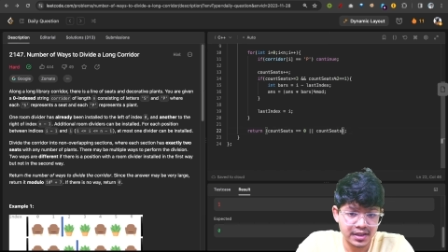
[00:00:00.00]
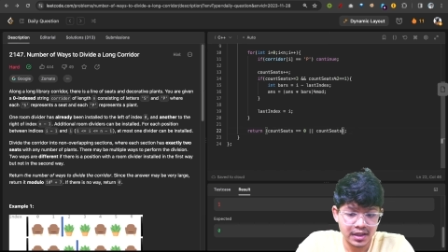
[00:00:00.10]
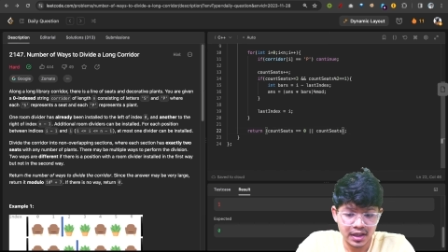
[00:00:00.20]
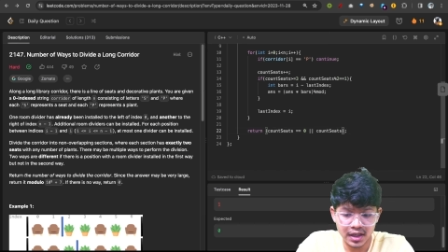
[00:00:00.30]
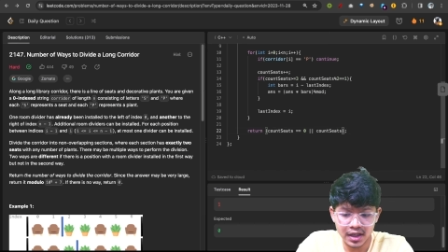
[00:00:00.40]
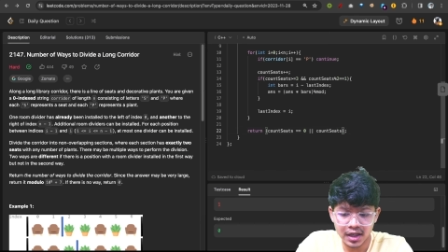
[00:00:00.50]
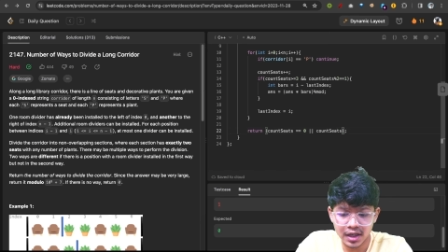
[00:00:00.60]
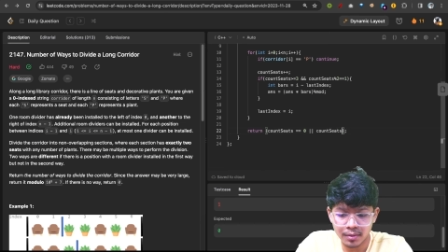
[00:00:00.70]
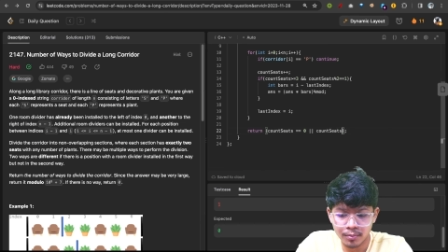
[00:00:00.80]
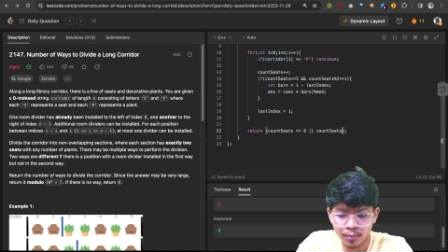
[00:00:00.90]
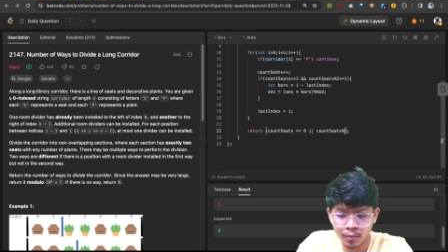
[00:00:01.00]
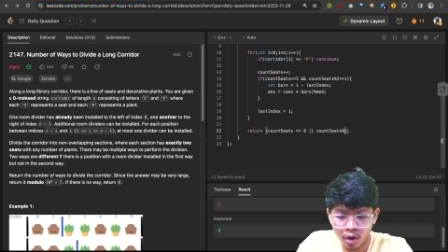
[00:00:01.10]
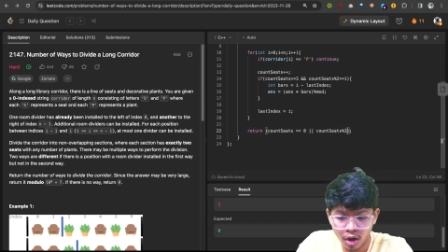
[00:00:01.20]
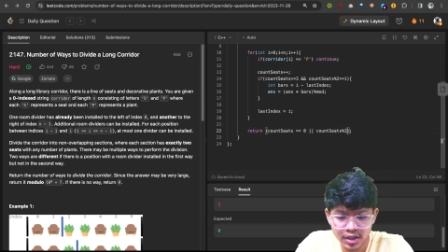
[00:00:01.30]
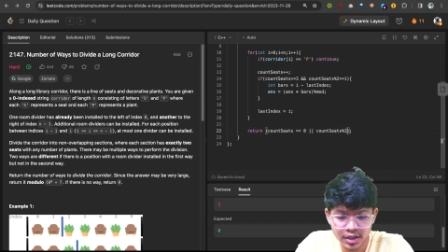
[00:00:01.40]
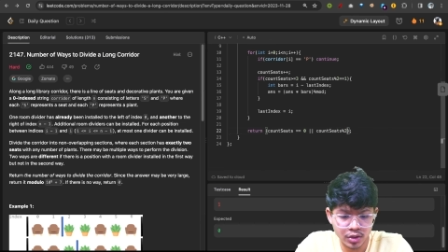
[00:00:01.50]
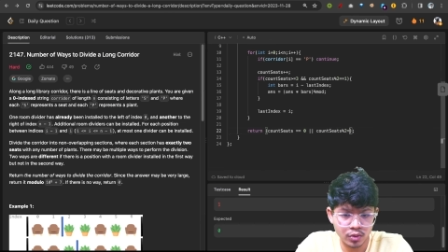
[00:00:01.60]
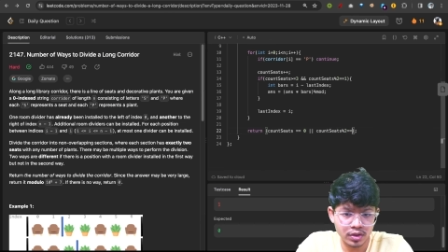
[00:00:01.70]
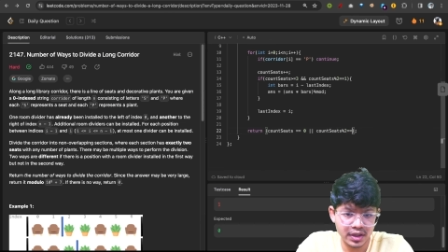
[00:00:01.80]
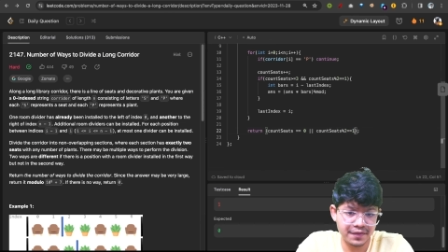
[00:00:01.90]
mod
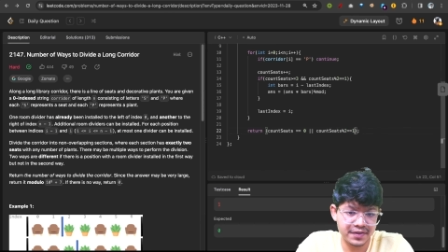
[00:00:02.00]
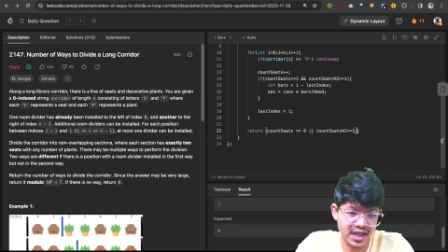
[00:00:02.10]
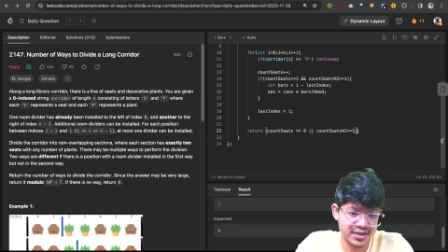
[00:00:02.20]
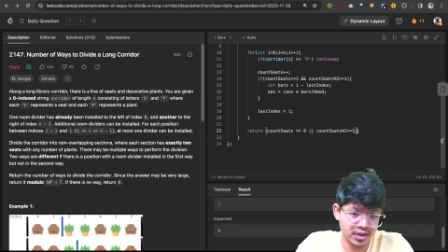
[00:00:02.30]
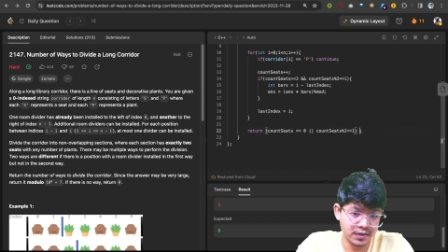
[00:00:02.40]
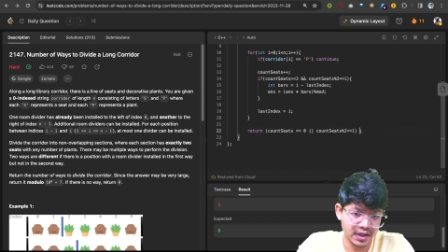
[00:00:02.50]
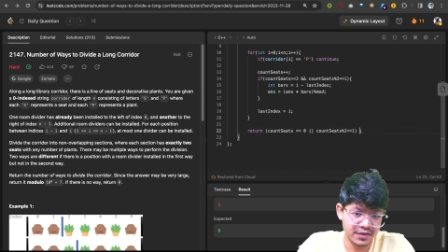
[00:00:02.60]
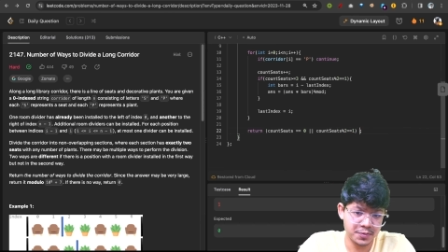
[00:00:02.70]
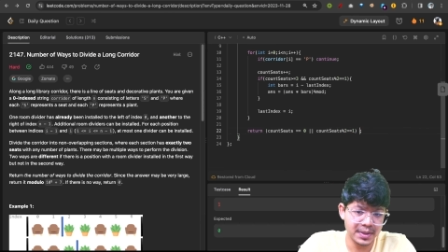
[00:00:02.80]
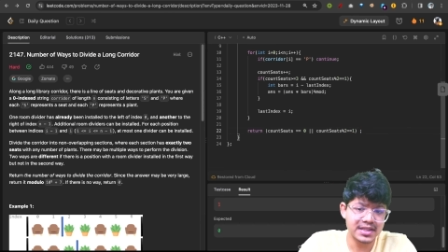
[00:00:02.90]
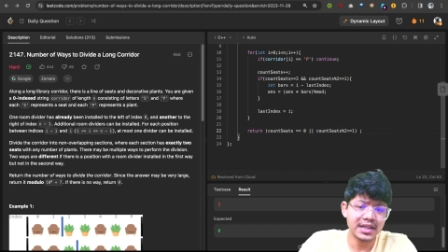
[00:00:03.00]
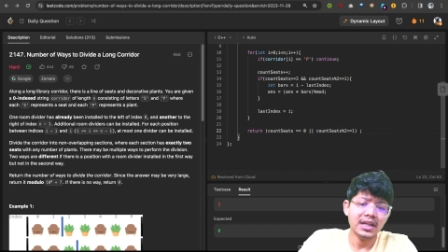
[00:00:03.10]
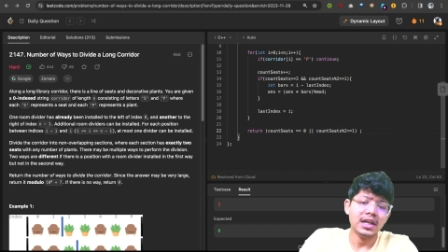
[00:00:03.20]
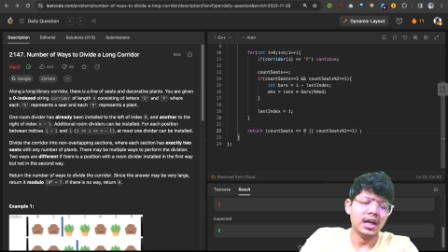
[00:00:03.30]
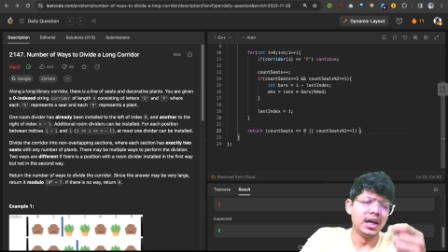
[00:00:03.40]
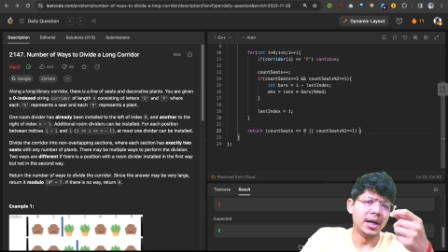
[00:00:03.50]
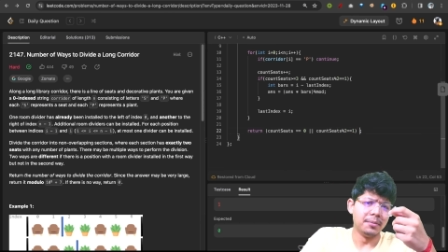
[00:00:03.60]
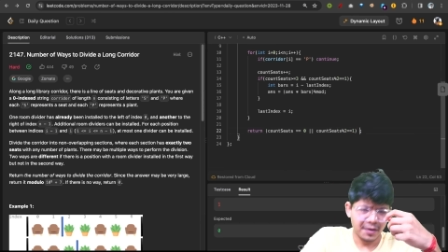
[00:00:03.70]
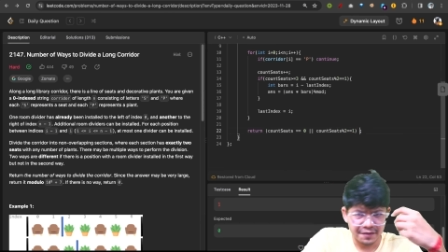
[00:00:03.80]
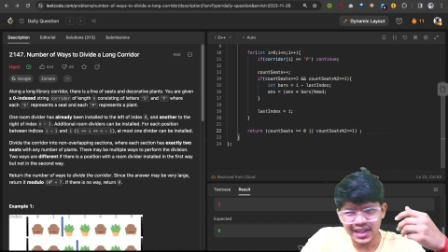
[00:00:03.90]
2 if it's actually 1, which means
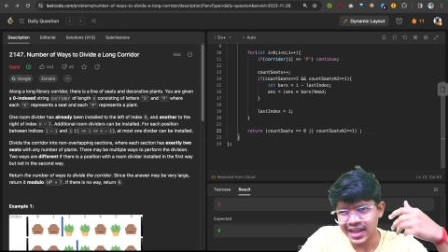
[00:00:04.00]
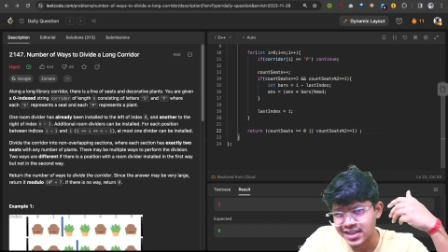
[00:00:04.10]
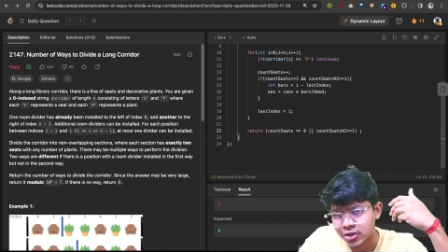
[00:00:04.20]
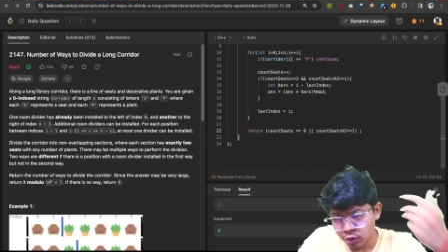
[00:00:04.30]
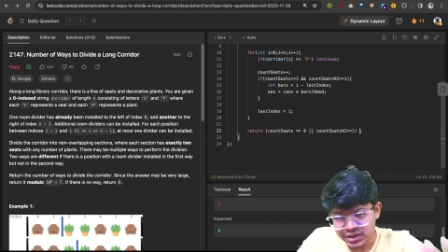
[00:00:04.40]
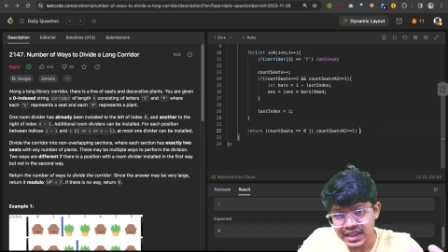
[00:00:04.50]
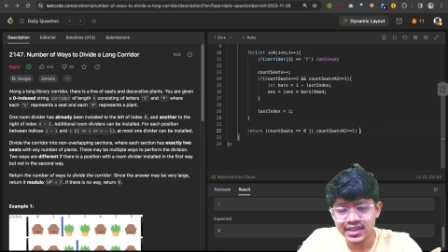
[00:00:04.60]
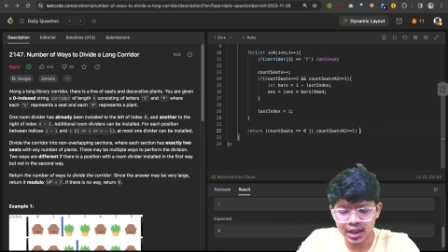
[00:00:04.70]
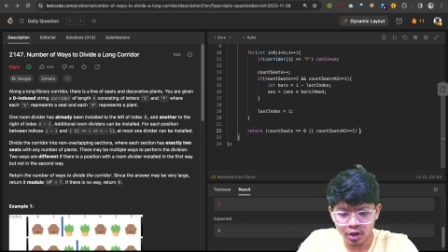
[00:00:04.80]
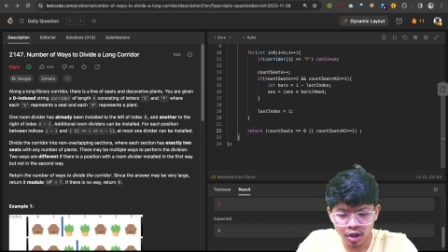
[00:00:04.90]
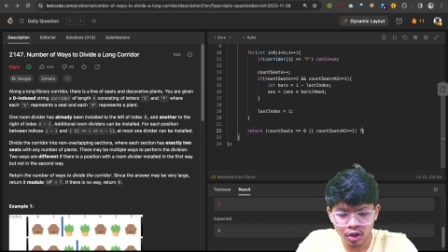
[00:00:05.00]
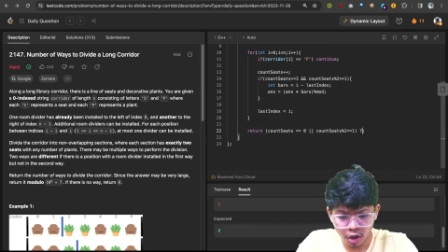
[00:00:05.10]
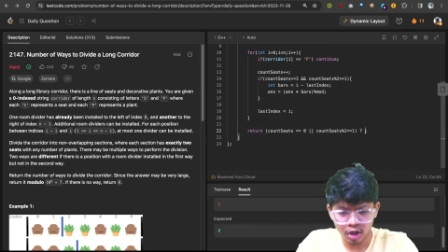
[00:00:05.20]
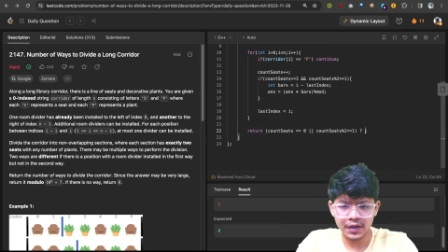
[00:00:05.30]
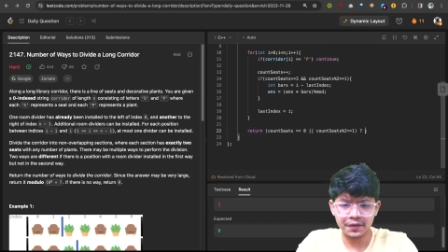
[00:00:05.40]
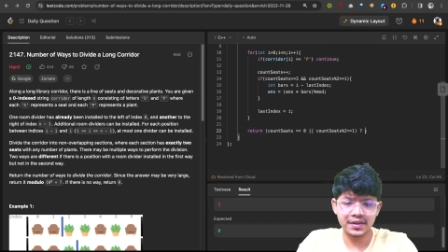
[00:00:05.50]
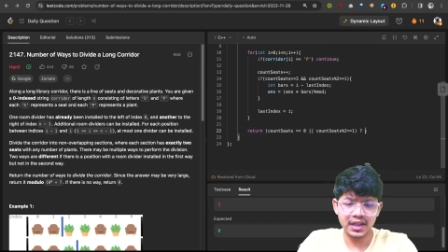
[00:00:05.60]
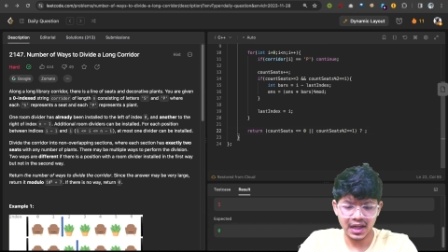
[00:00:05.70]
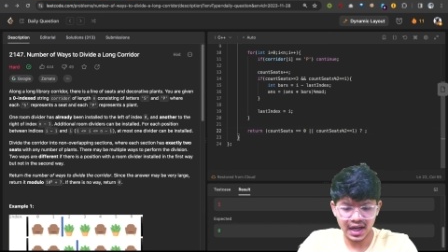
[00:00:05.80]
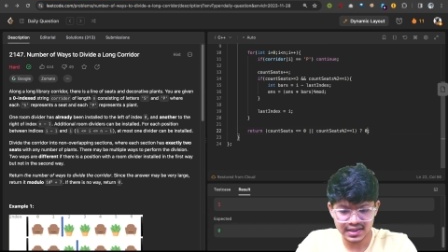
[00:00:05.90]
if there are no seats at all, or if
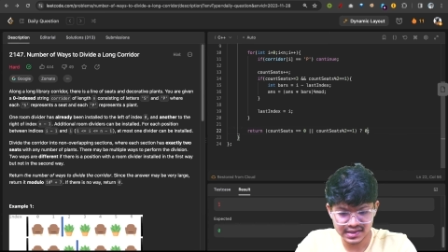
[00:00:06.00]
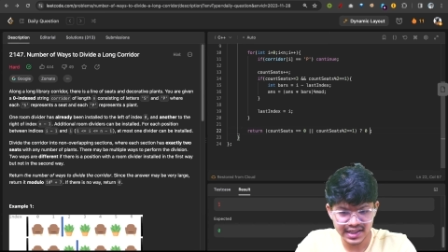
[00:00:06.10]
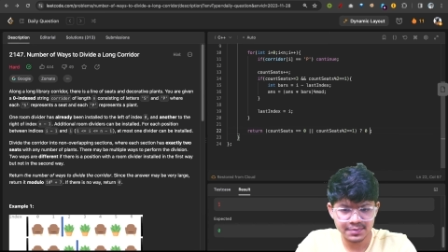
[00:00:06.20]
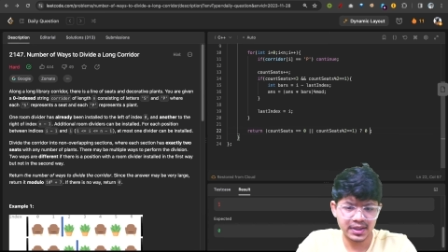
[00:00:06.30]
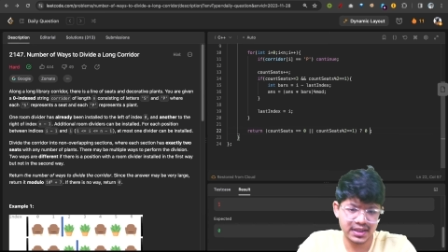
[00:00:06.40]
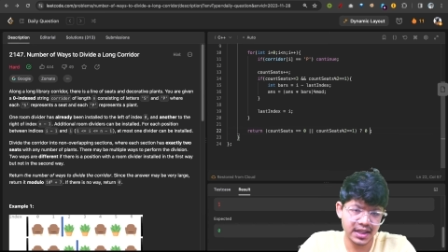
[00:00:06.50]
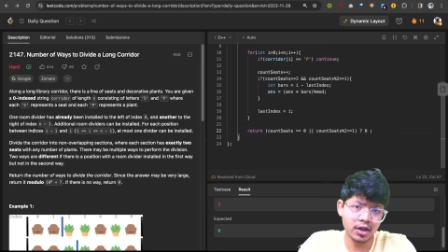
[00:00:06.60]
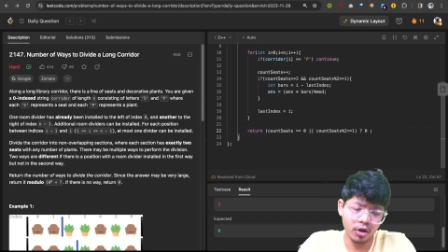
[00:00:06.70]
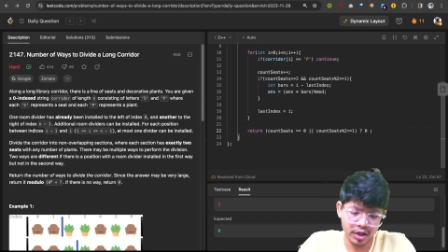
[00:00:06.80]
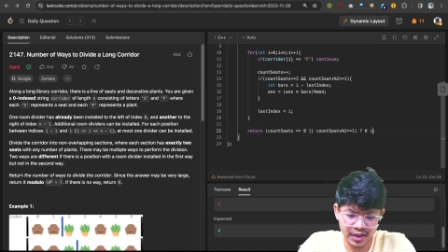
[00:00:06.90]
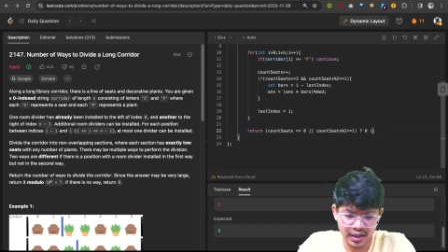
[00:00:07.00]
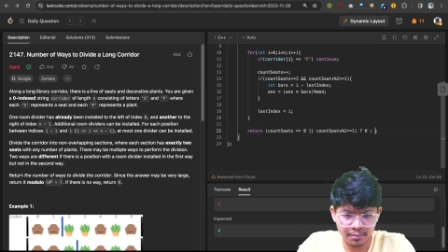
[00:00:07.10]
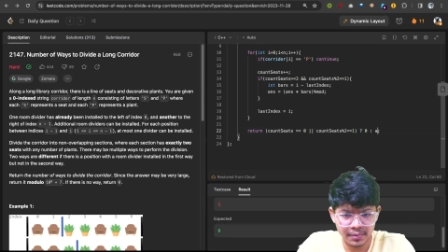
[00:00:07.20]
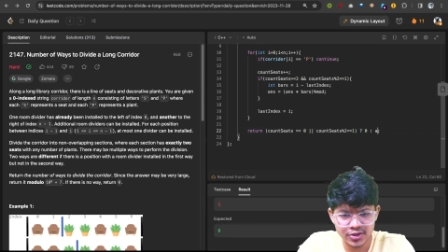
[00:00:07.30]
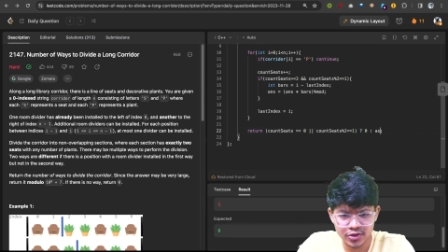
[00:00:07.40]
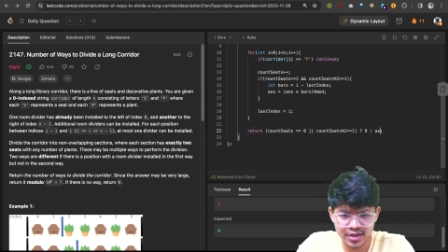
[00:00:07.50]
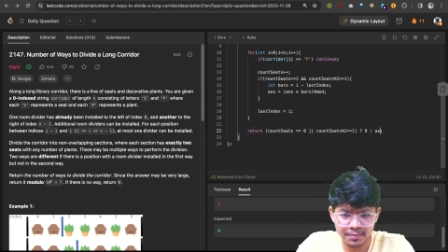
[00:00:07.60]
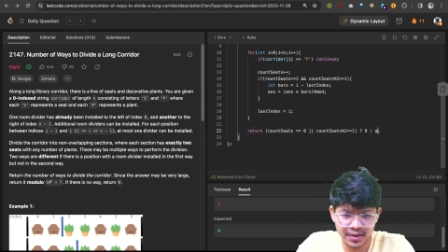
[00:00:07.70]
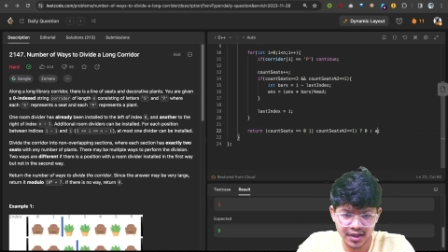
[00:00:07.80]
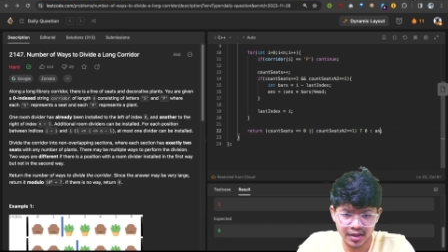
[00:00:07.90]
there are seats but they are odd in number, so
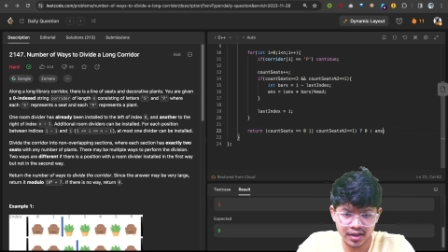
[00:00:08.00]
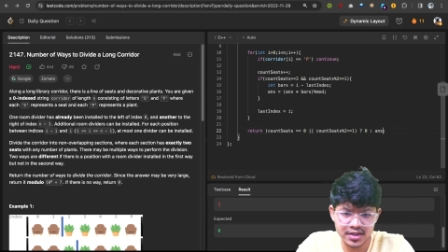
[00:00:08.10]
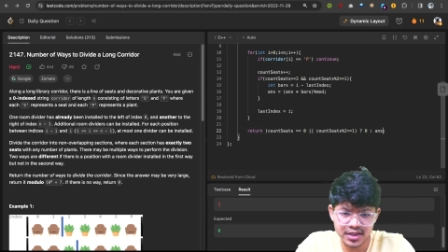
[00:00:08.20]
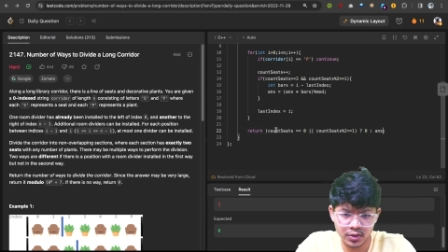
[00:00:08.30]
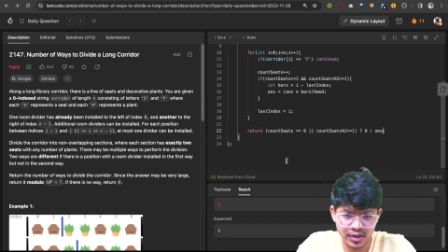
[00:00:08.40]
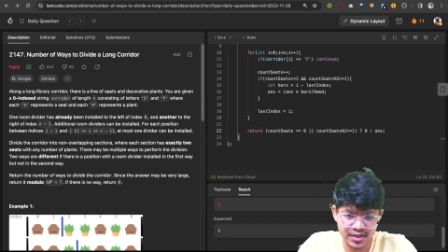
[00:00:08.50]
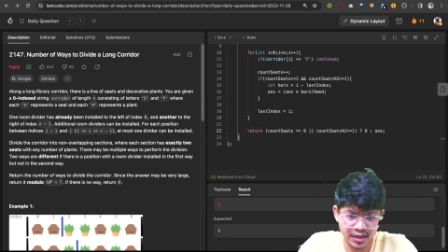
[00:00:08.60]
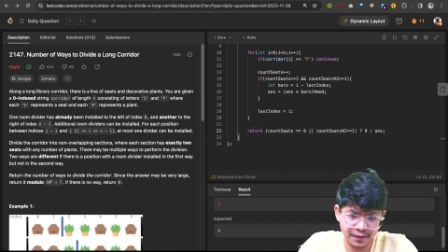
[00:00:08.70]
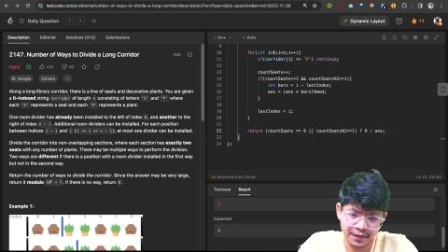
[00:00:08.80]
simply return a 0 itself,